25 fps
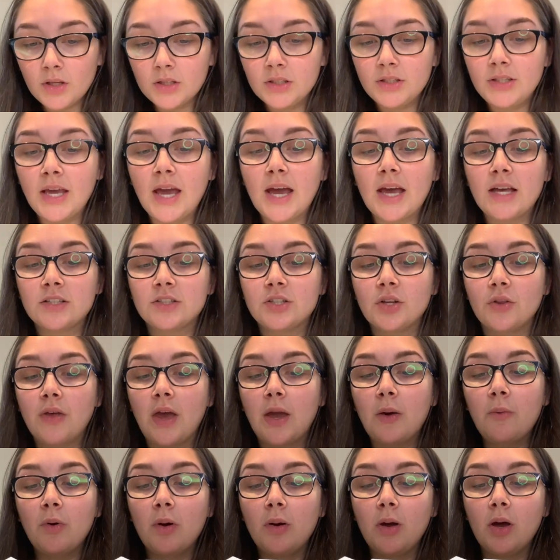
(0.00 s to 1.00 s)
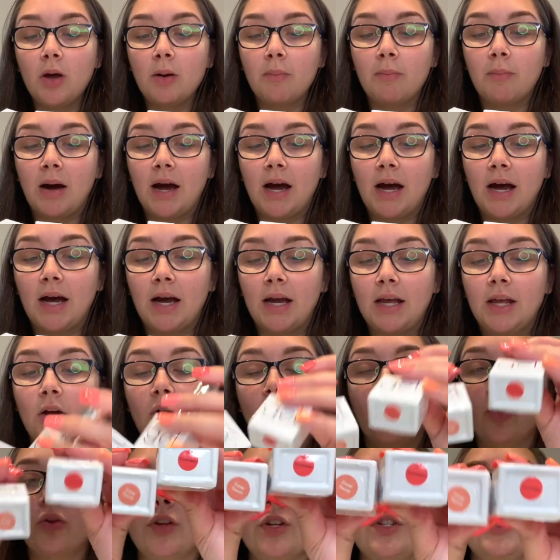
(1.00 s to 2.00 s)
Yeah, so they were
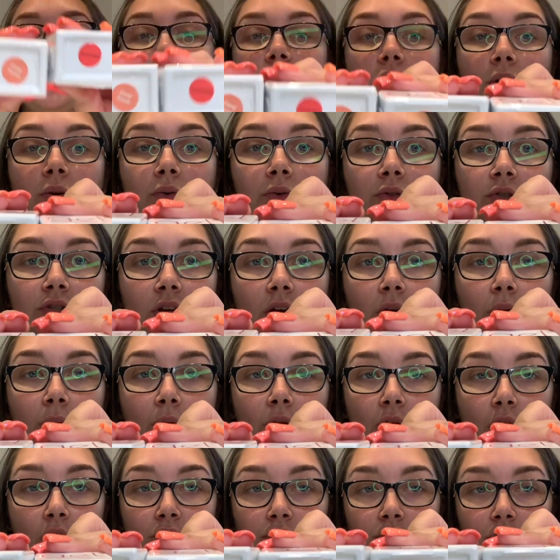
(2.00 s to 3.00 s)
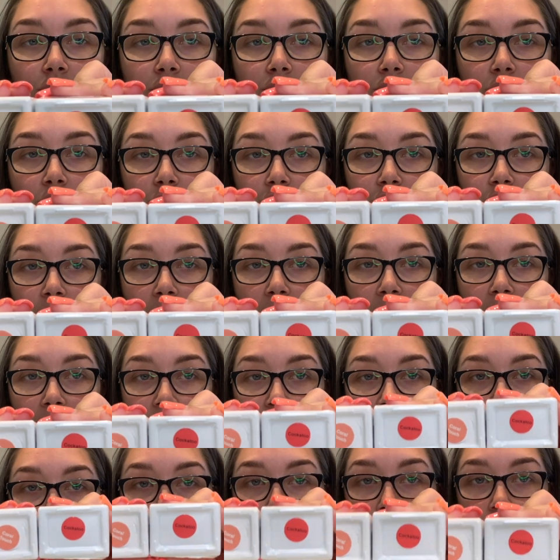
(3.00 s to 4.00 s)
my other two, so Coral Touch
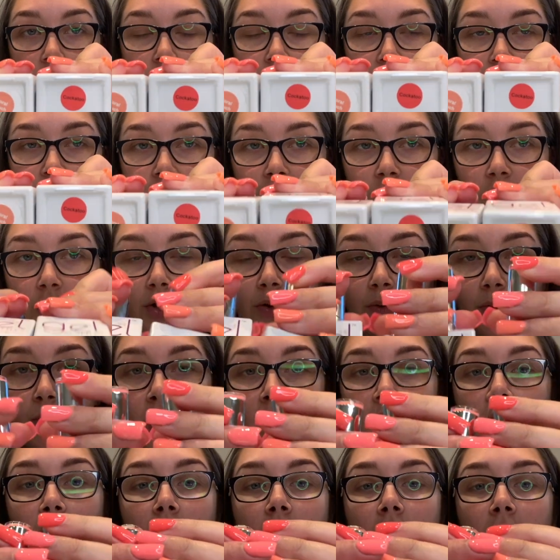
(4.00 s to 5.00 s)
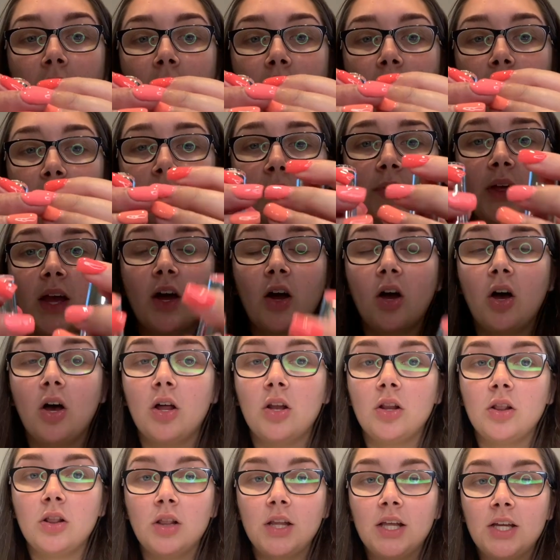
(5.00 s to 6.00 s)
and Cockatoo. They
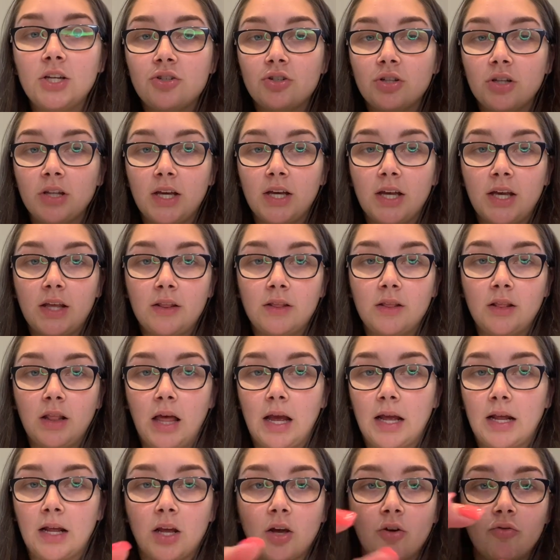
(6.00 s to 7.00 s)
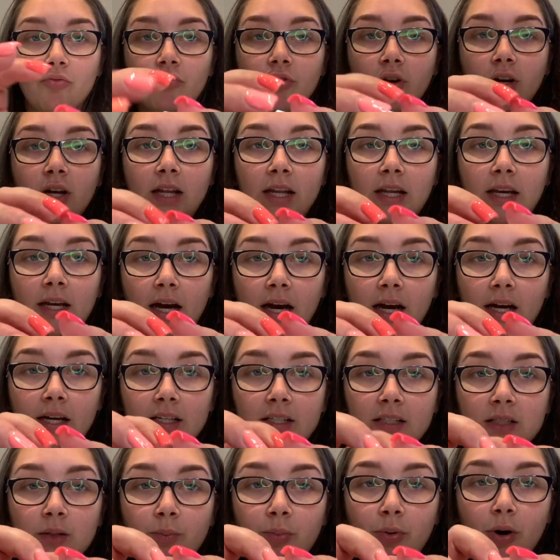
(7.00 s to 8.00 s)
are literally like really
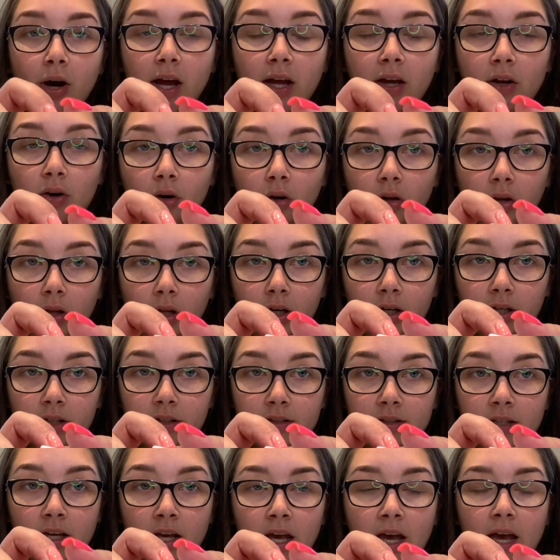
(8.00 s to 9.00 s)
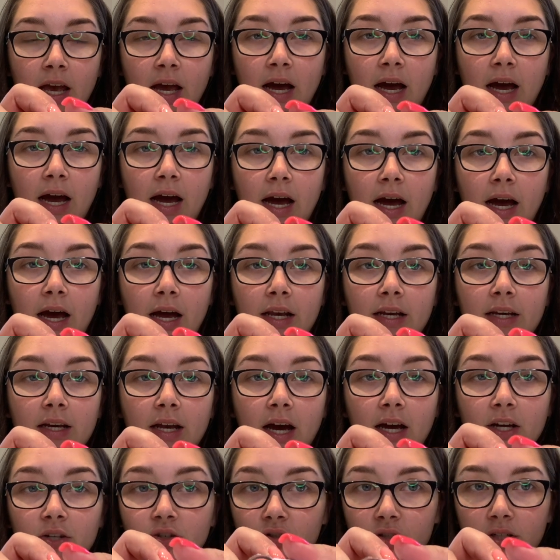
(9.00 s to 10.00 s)
nice bright colours, and
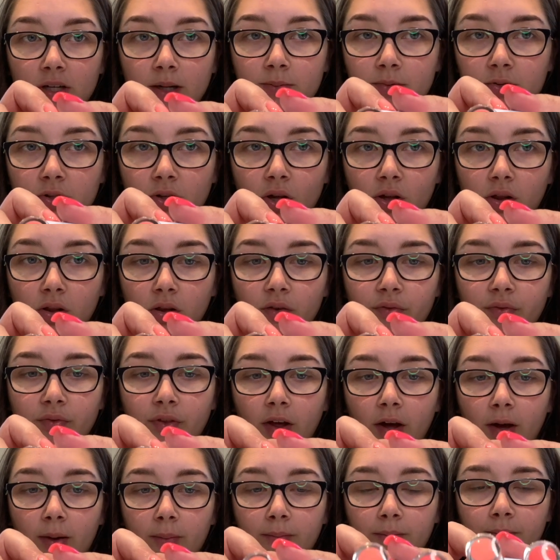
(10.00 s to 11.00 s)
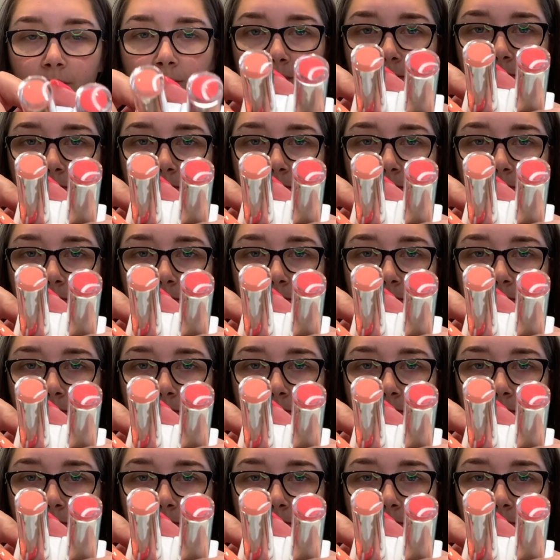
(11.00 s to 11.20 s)
I just absolutely love them.